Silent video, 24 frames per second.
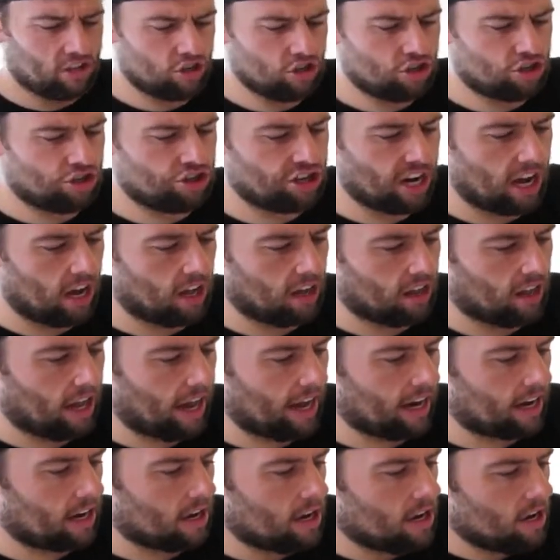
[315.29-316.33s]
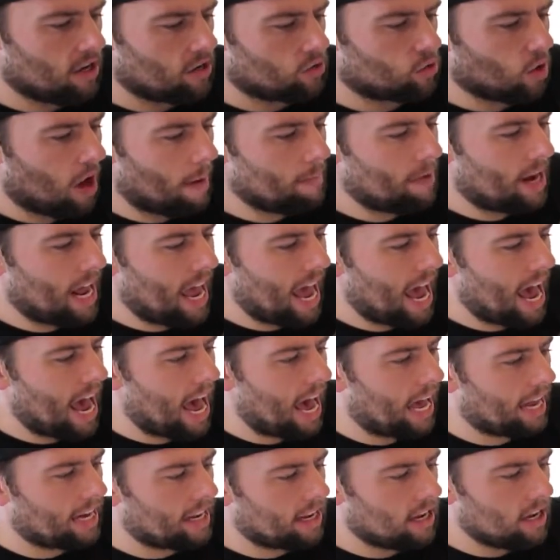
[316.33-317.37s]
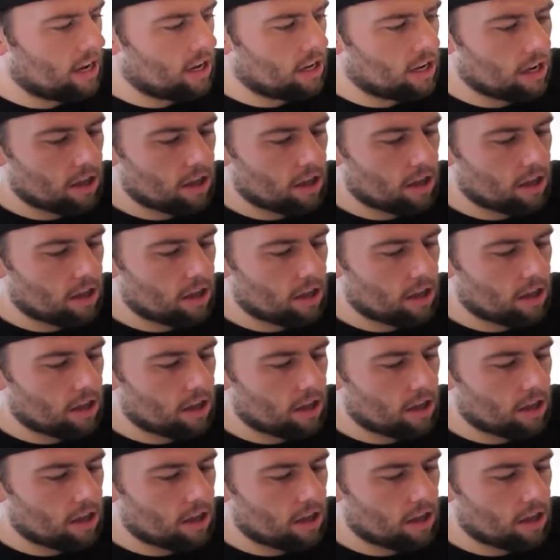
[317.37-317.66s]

gel-like. So I'm gonna add